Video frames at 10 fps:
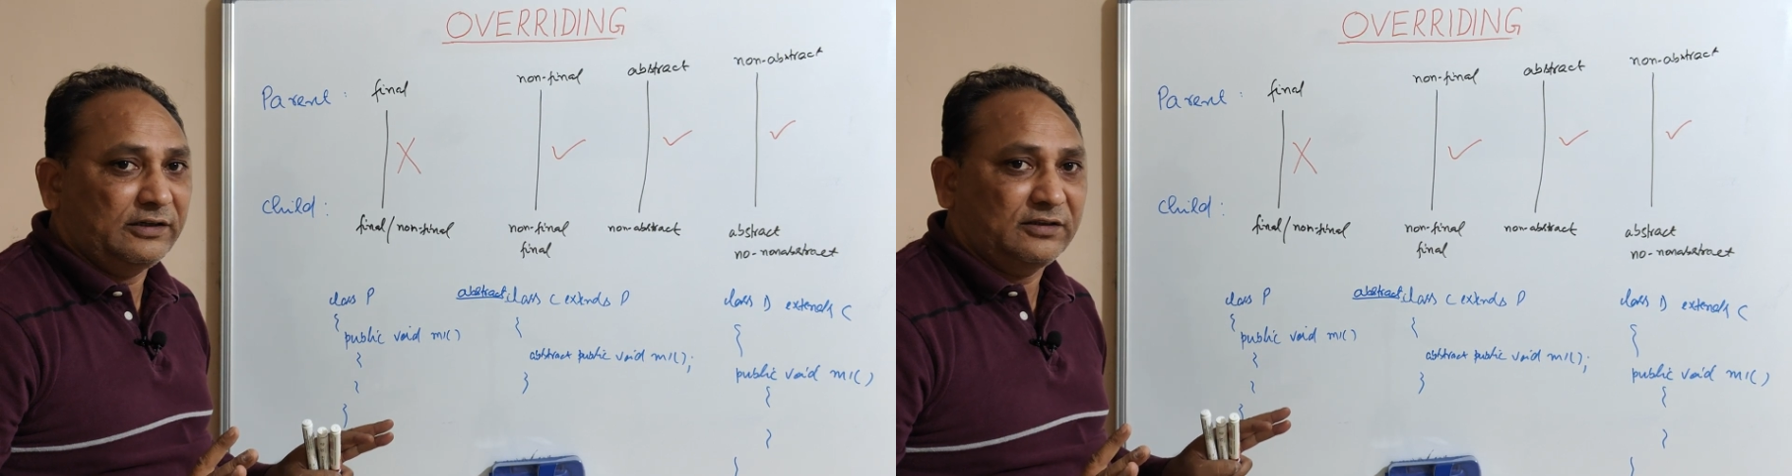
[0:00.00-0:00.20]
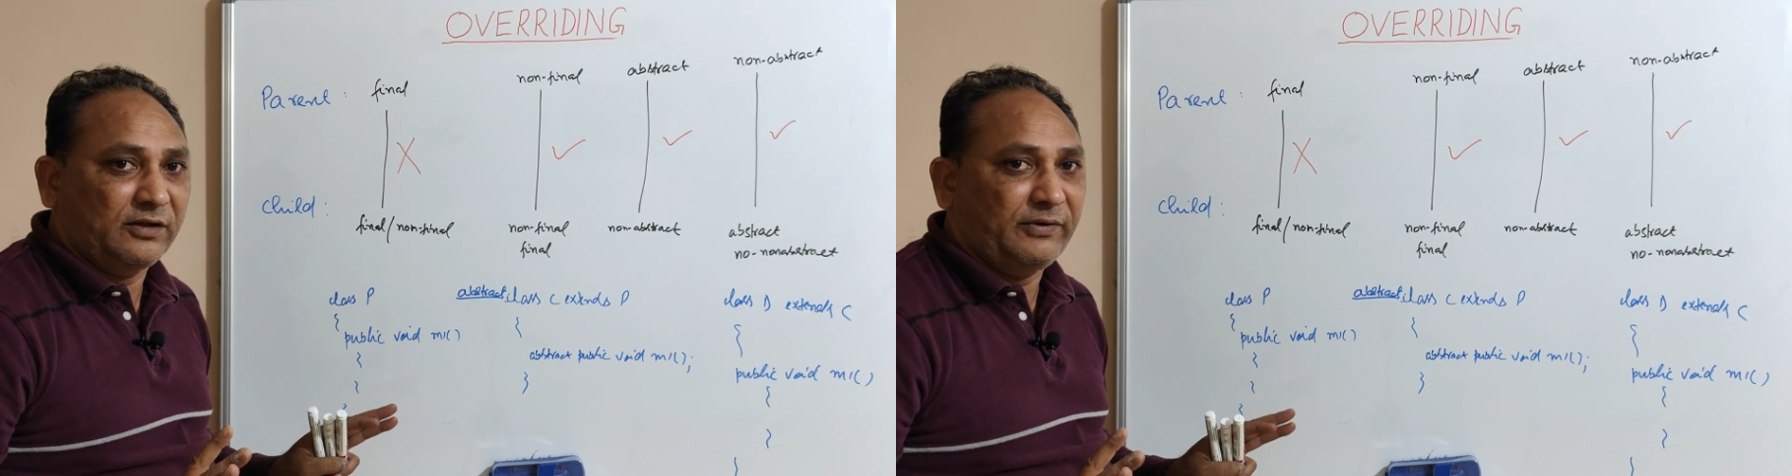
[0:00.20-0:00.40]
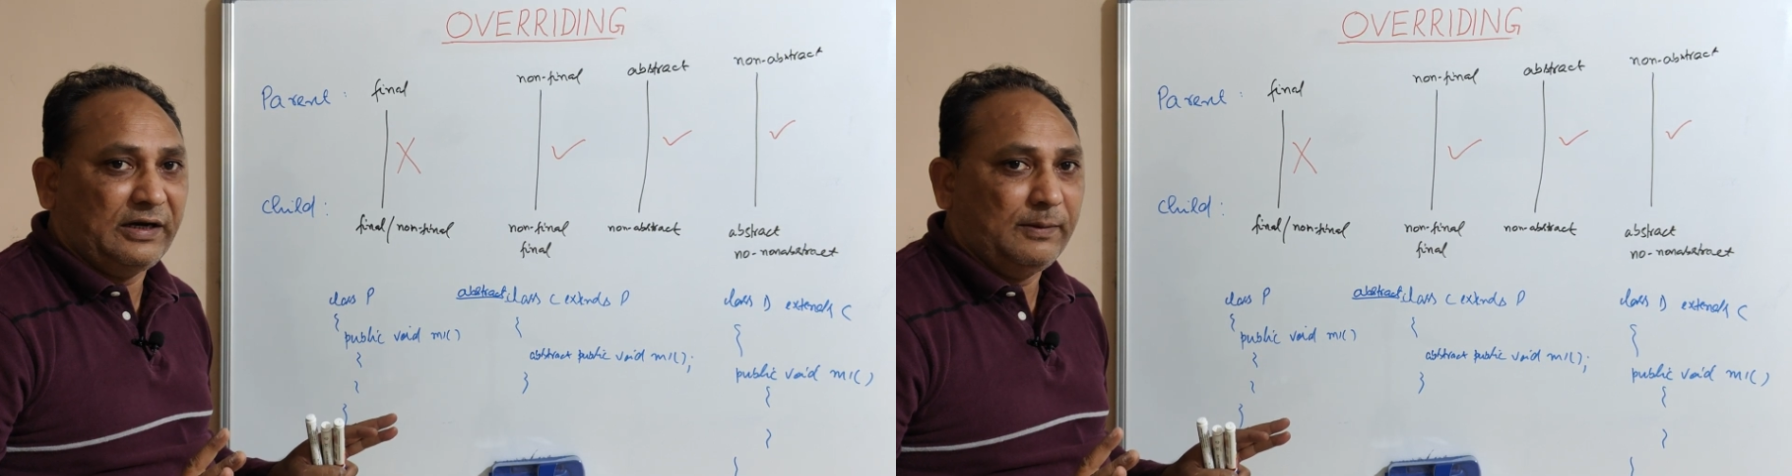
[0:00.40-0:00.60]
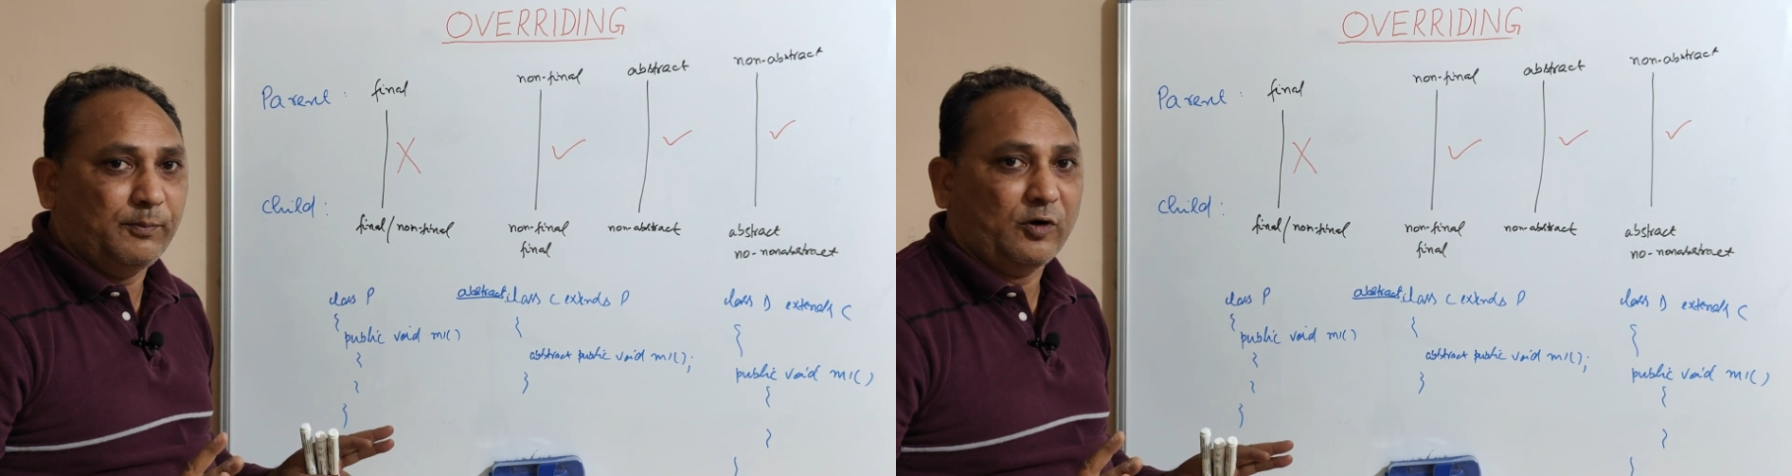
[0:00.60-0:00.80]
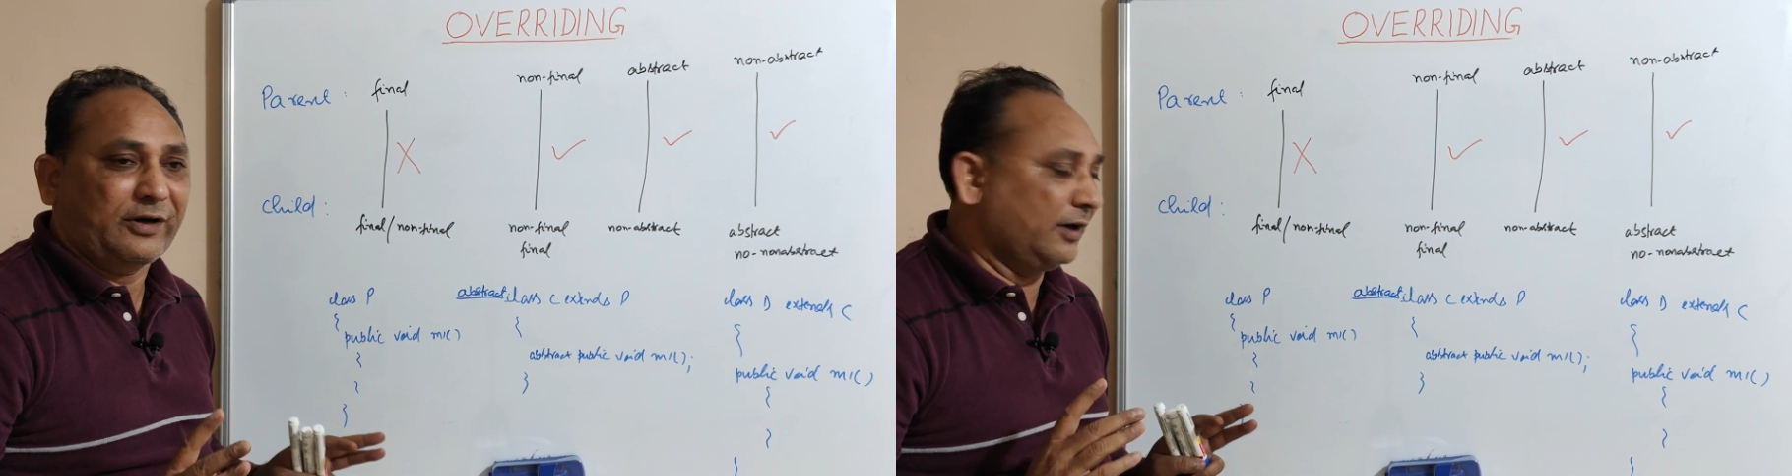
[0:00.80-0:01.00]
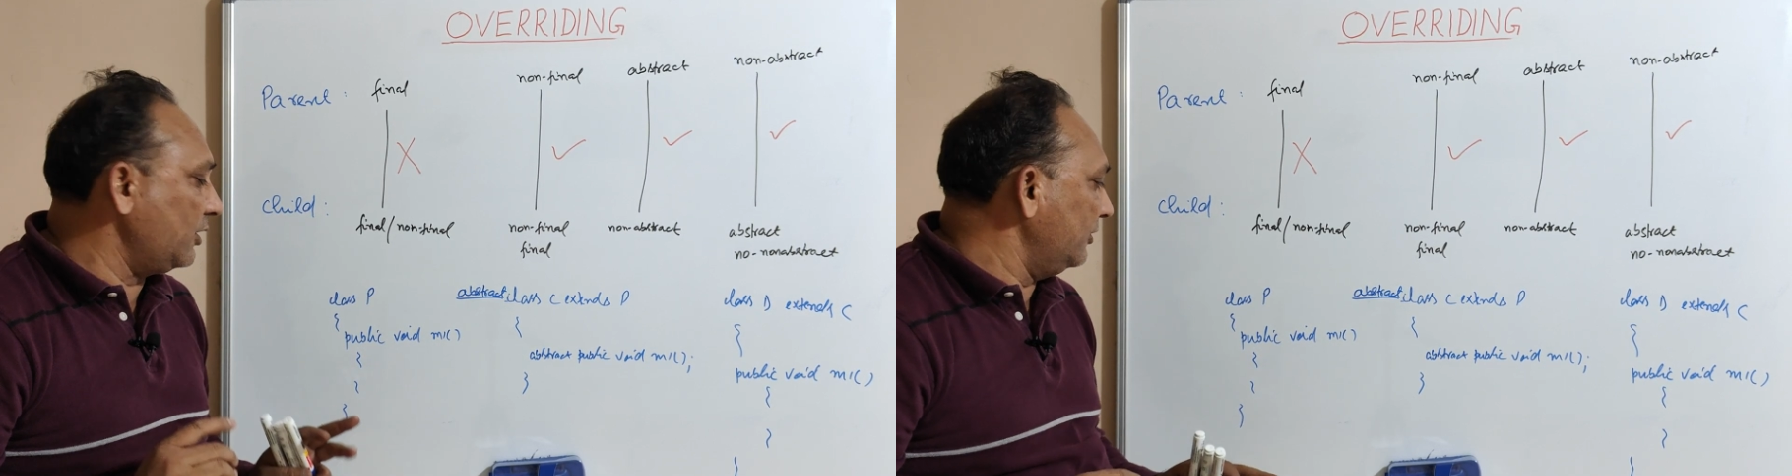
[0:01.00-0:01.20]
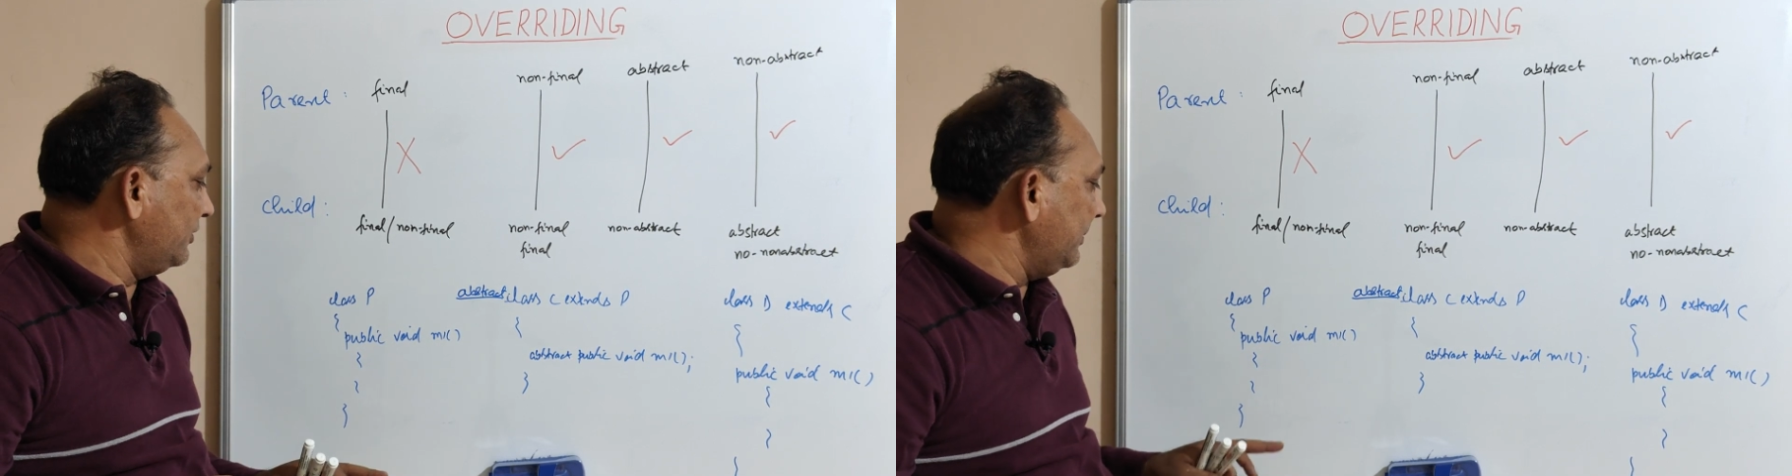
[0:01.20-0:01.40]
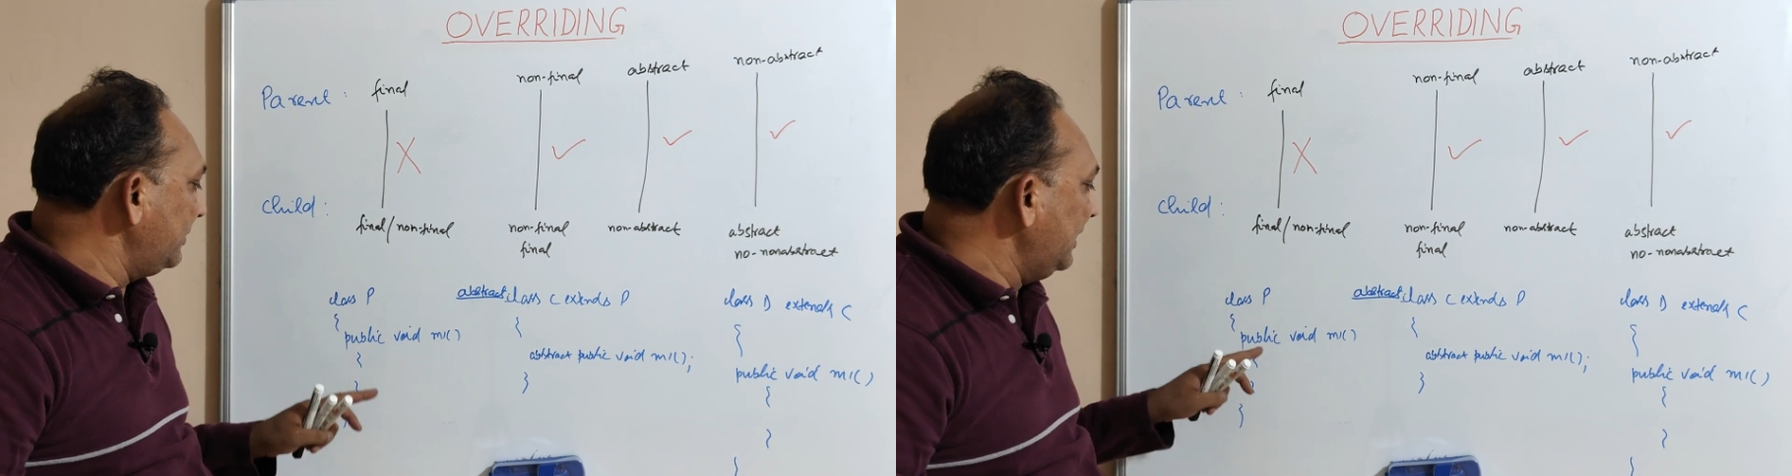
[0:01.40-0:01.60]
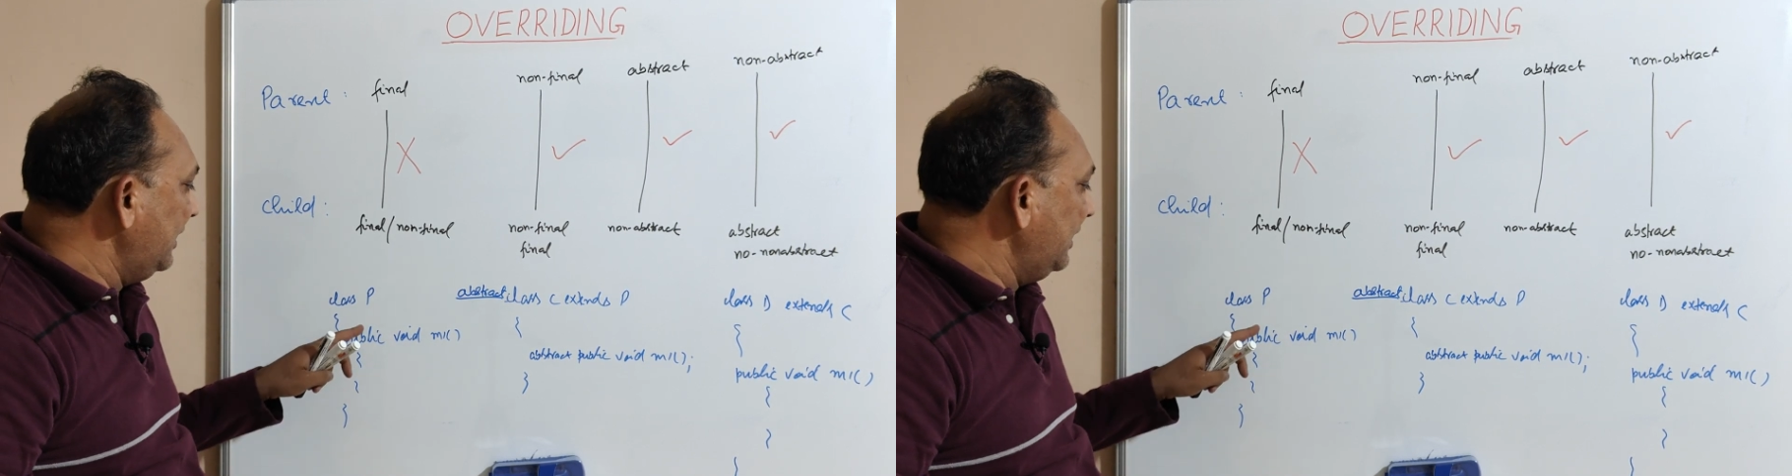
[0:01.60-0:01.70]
It's a very important concept.